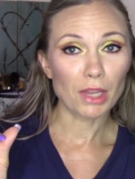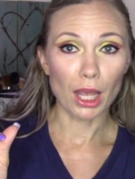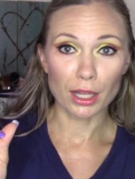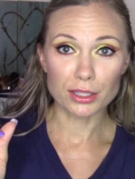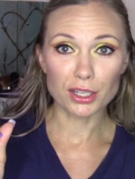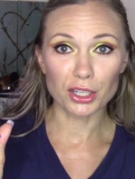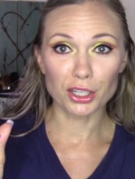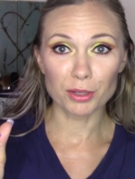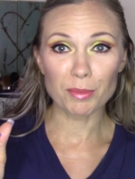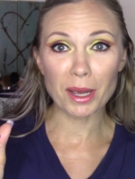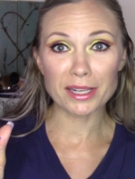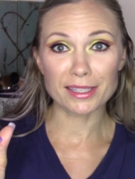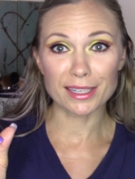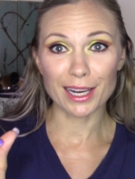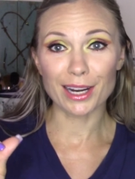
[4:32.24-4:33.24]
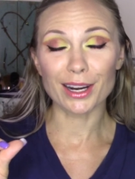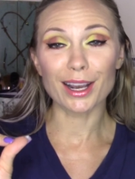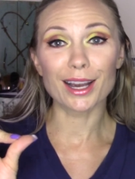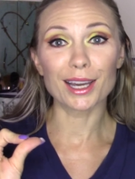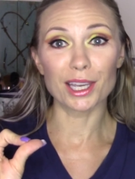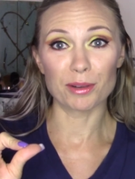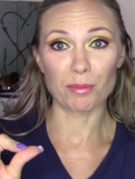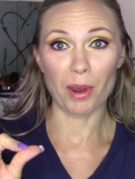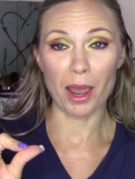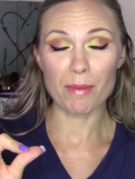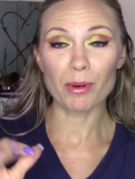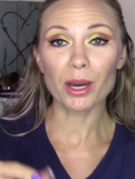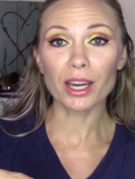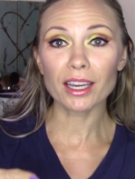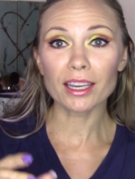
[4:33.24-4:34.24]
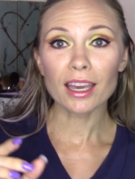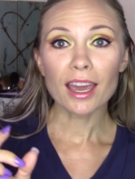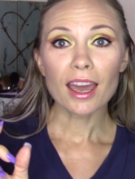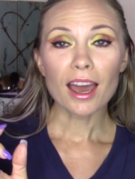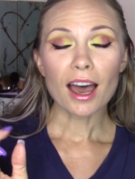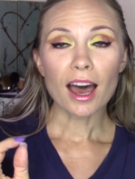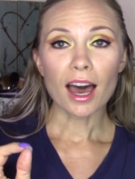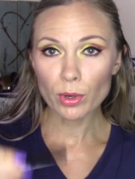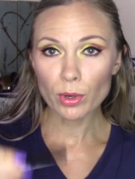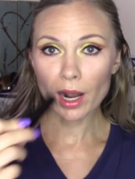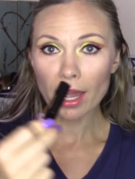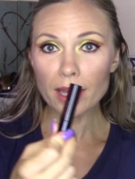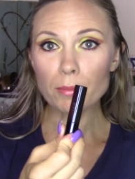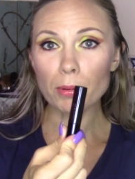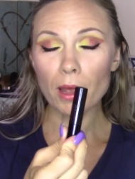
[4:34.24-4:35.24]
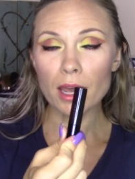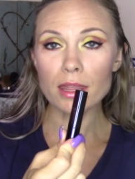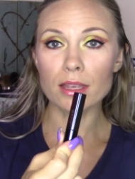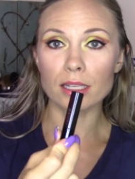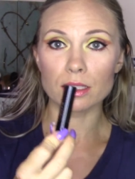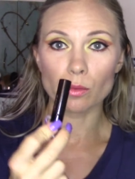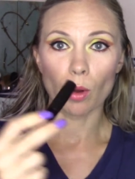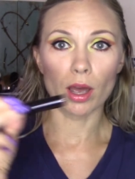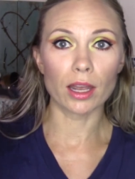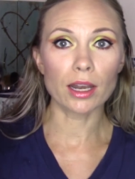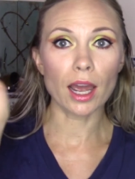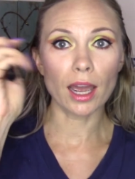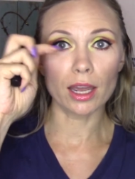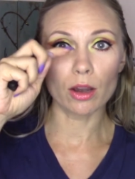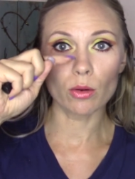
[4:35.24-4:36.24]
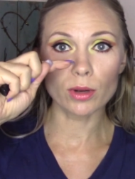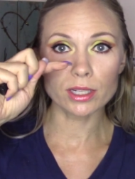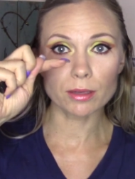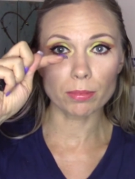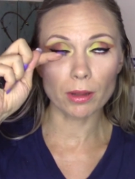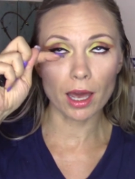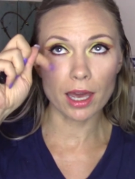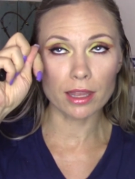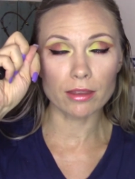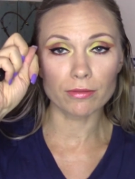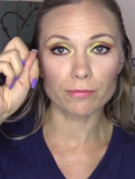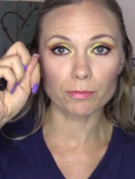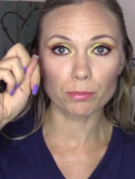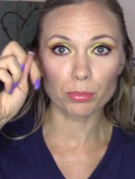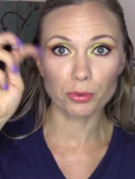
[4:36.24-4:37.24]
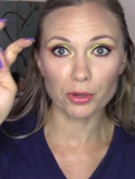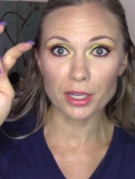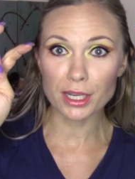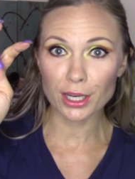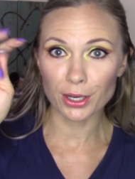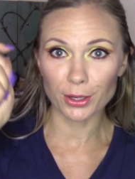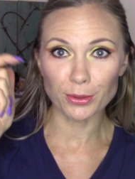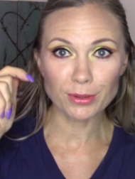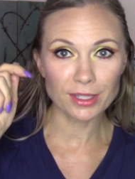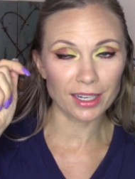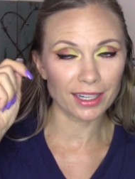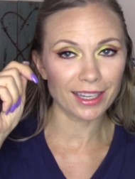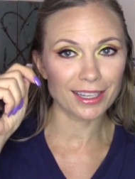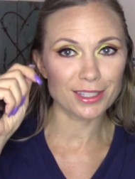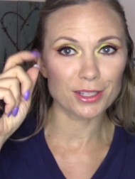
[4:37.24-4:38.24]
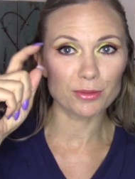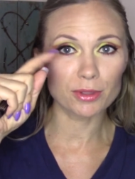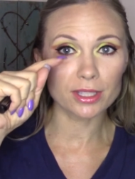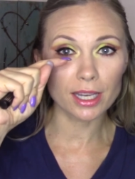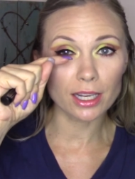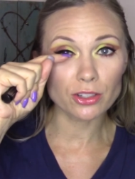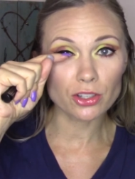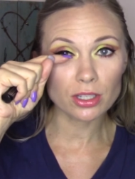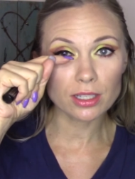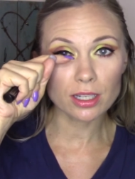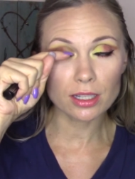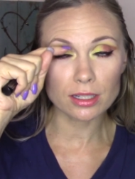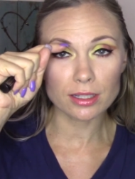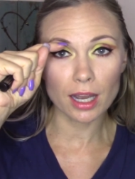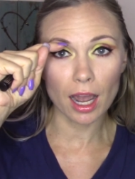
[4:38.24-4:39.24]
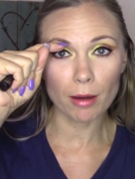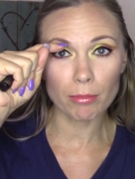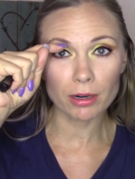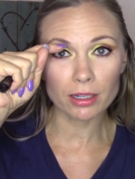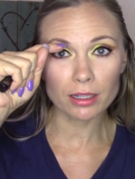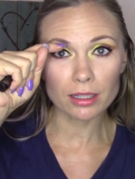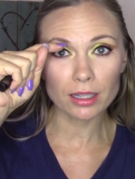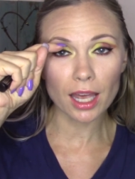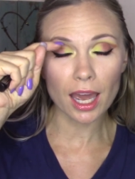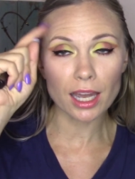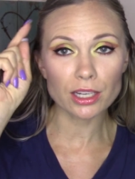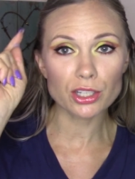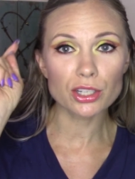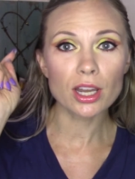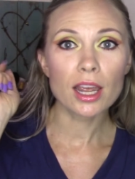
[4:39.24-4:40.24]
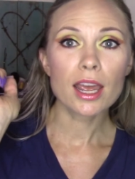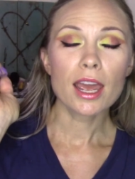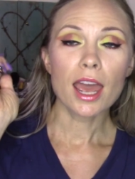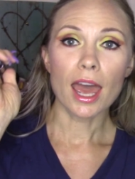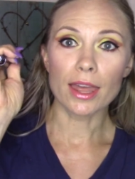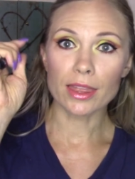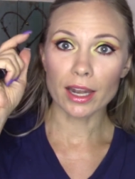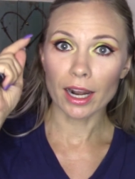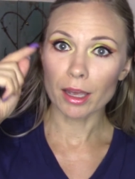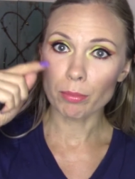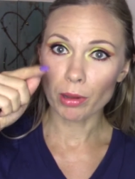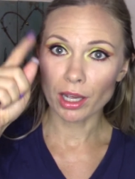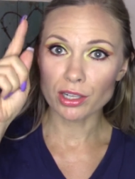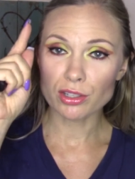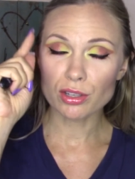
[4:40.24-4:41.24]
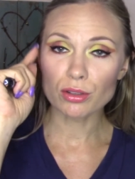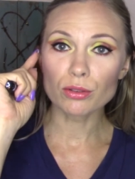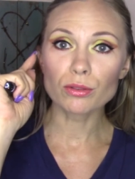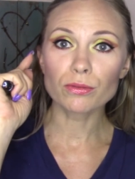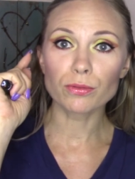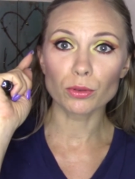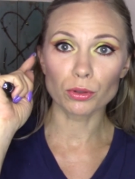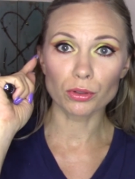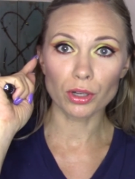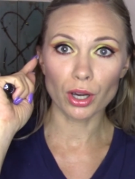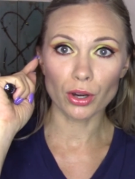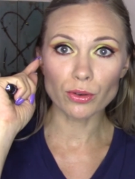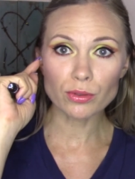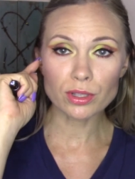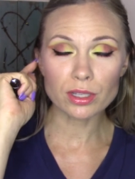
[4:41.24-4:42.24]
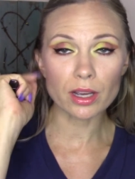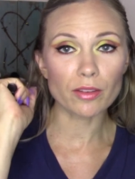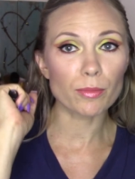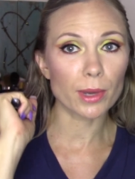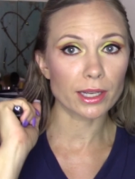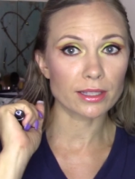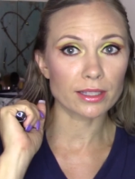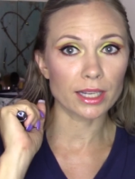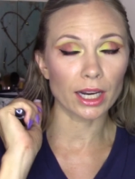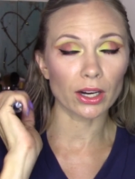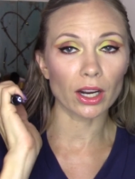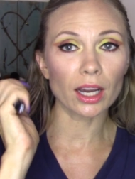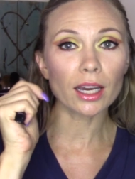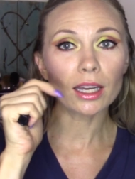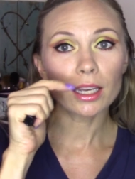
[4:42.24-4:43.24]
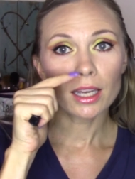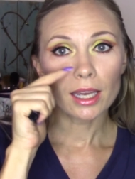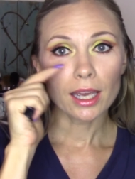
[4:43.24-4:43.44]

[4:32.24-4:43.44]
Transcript: it's a good mascara in my book. So when I apply this one, I always apply the pre-coat, I guess you would say, just to the top part of the lash, and then I applied 2 full coats of mascara,